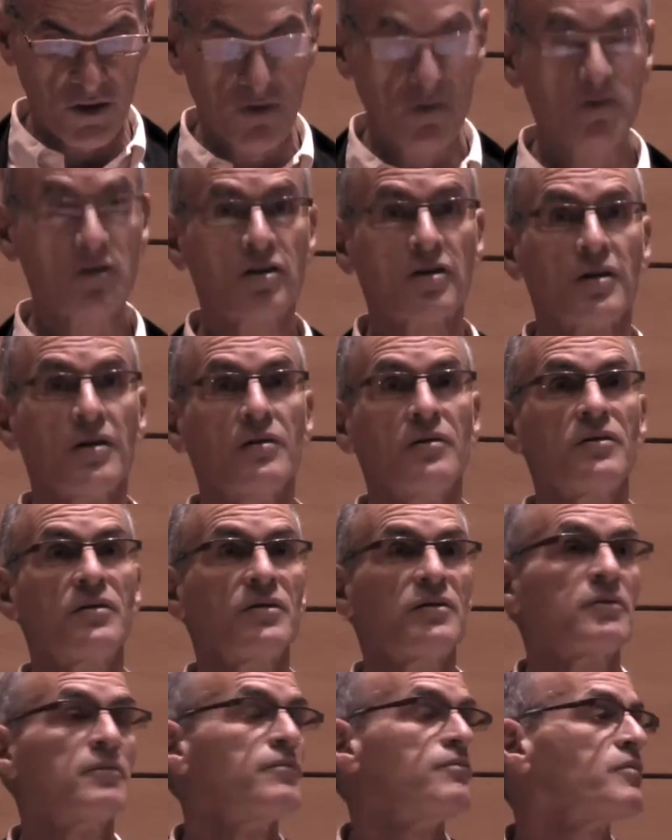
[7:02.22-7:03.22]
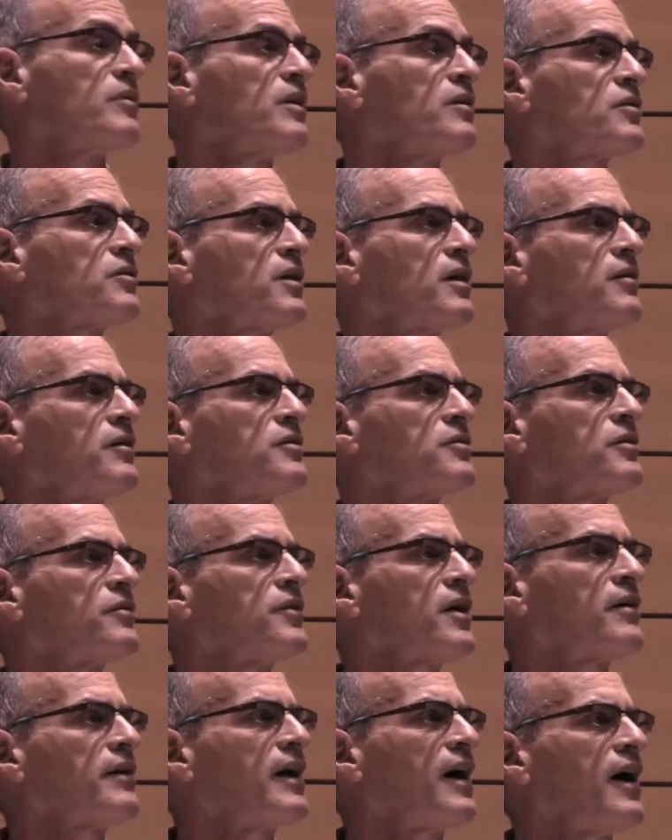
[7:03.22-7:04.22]
the June truce. The Israelis were
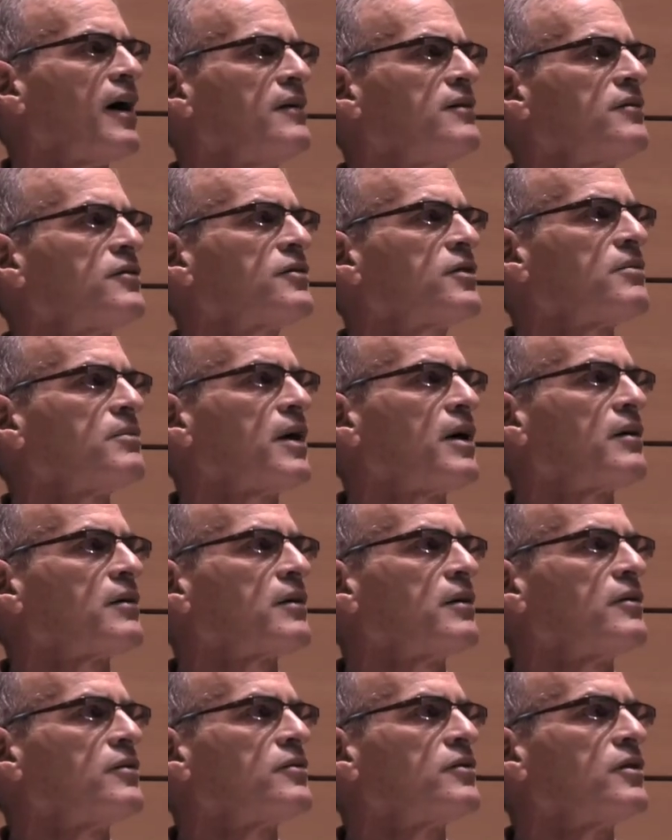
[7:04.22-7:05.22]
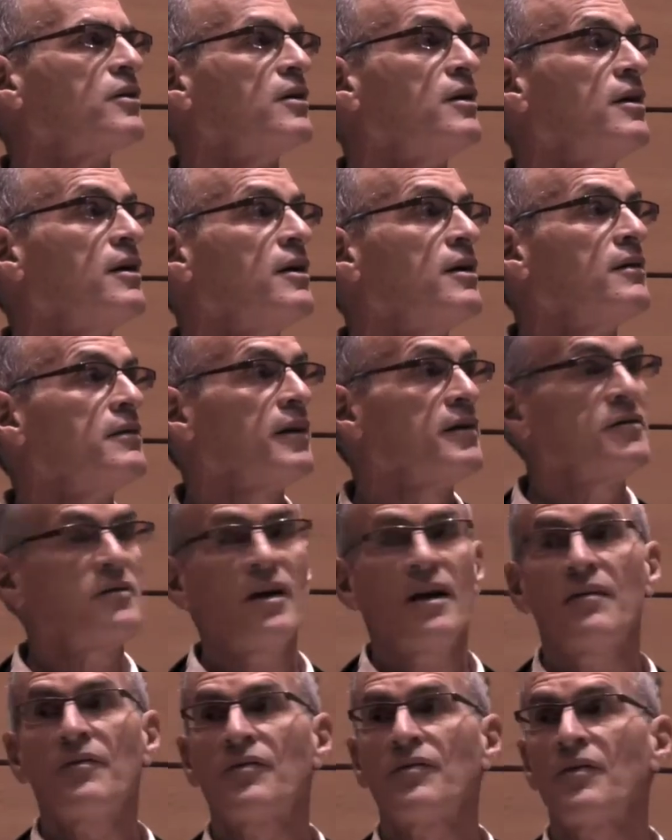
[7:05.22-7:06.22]
very honest about this. They
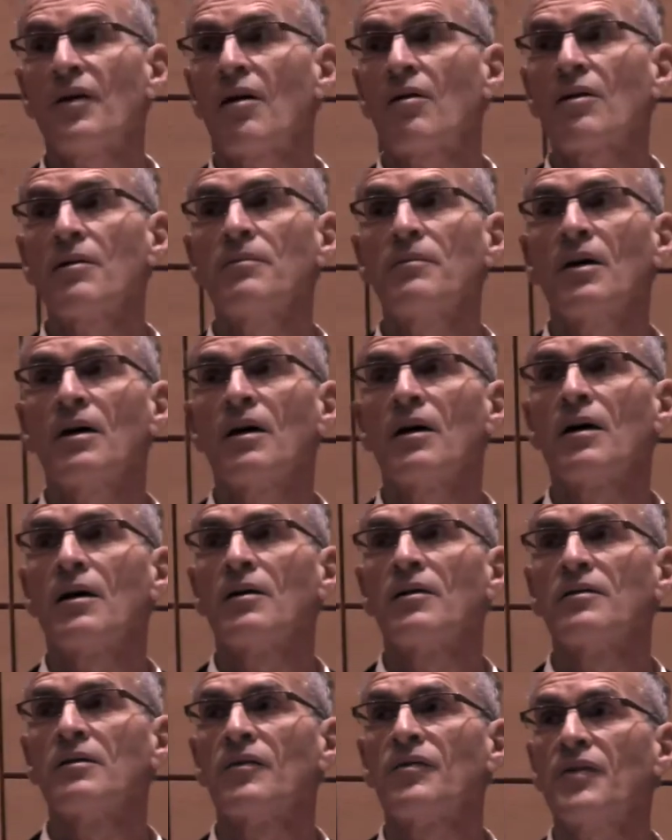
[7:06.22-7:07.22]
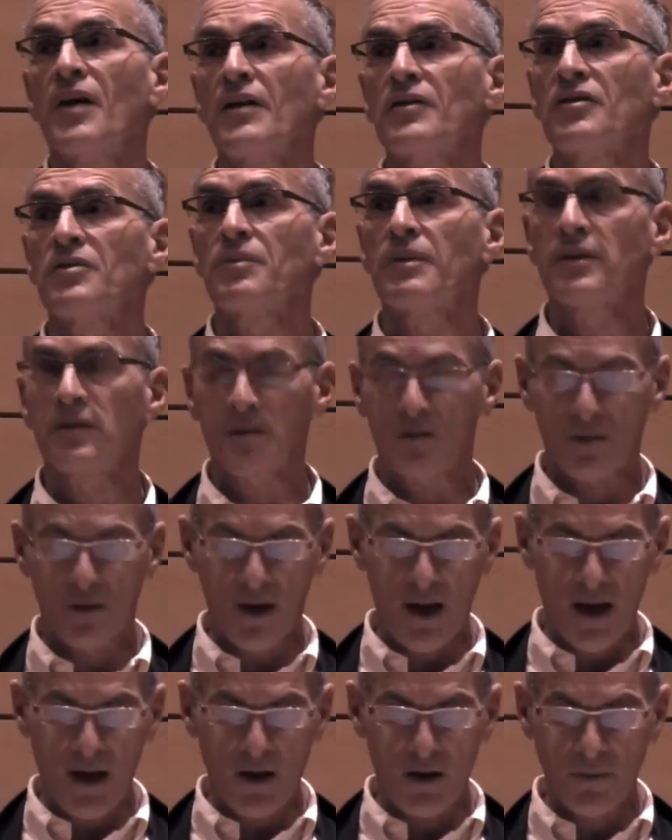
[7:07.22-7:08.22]
said Foreign uh, Defense
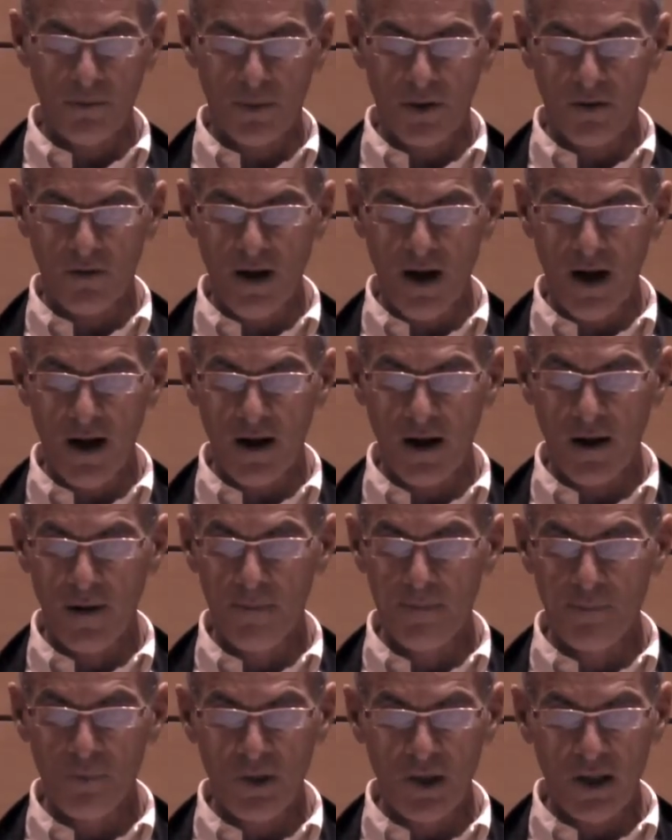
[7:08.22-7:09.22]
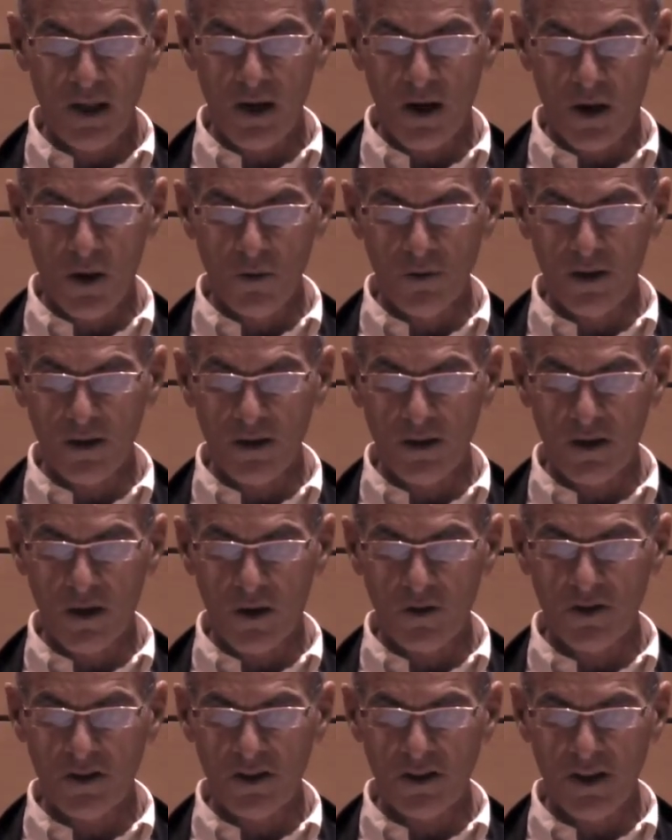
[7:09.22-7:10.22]
Minister Ehud Barak, he only
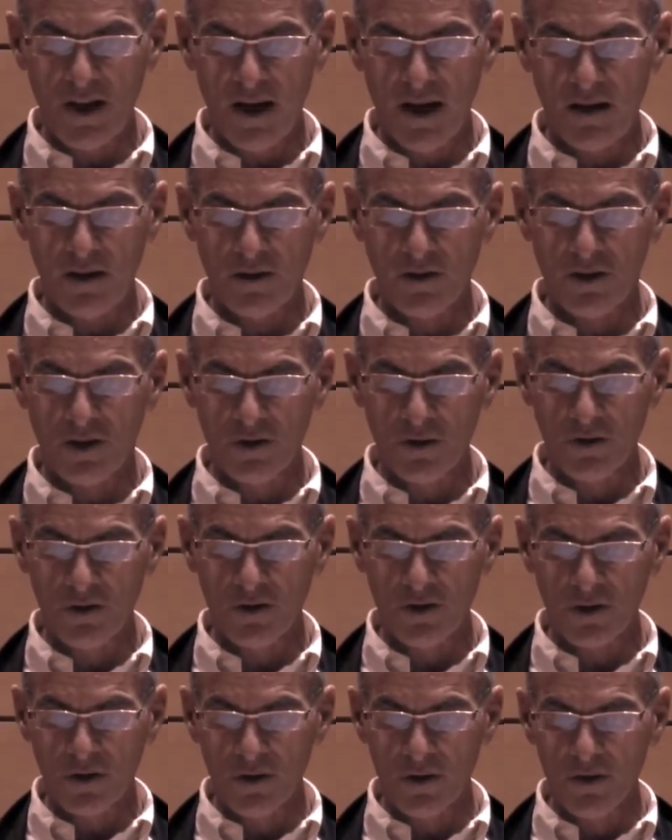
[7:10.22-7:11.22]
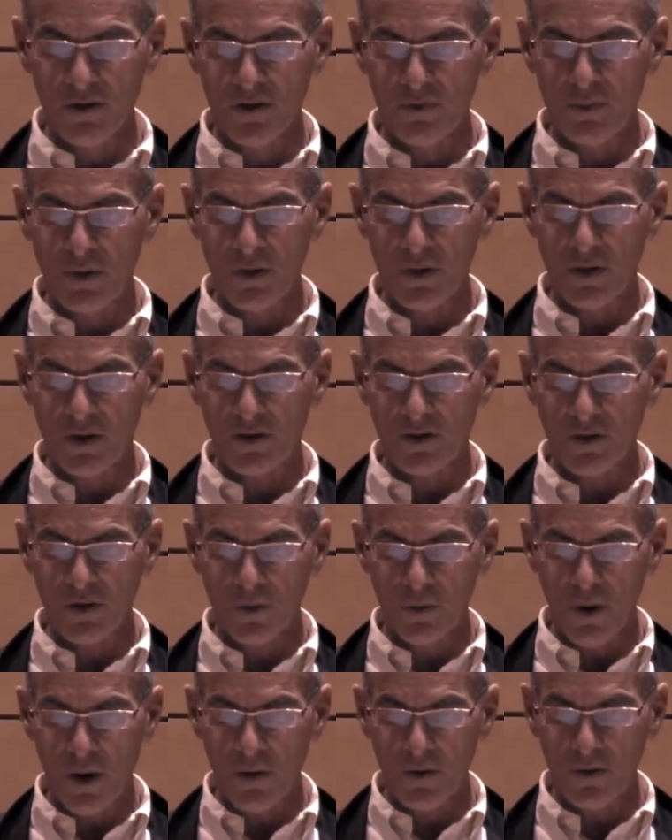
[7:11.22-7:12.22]
negotiated the June truce because,
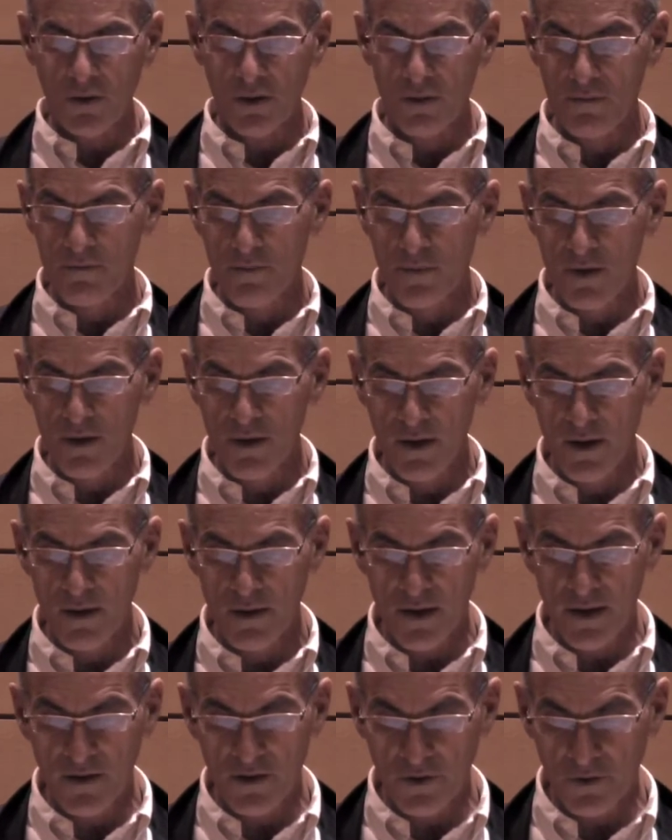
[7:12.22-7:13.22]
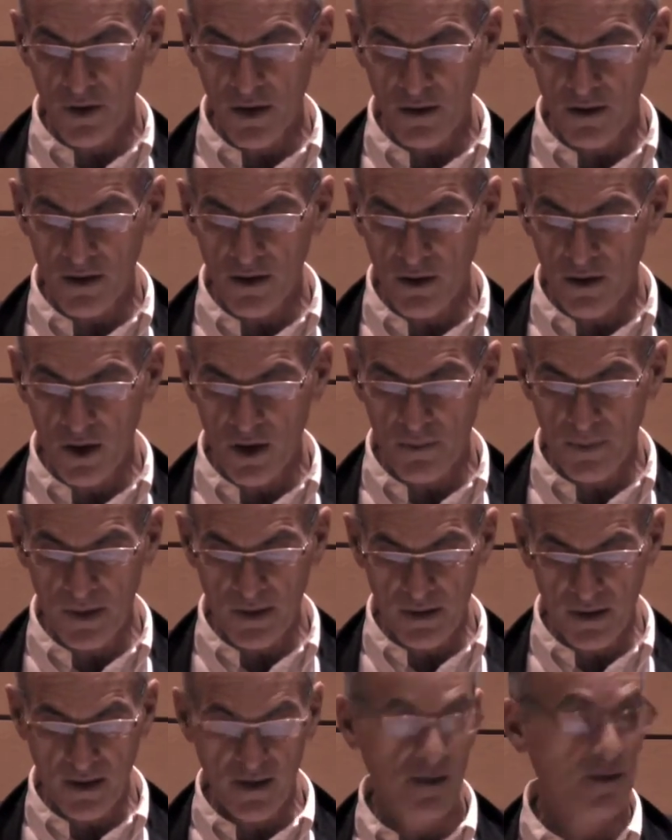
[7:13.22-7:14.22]
quote, the Israeli
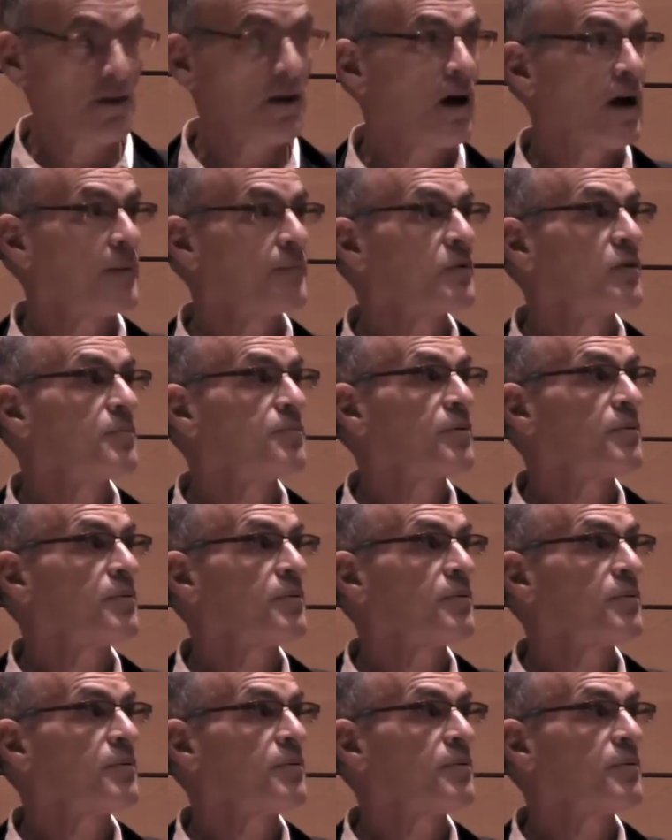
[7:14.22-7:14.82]
army needed time to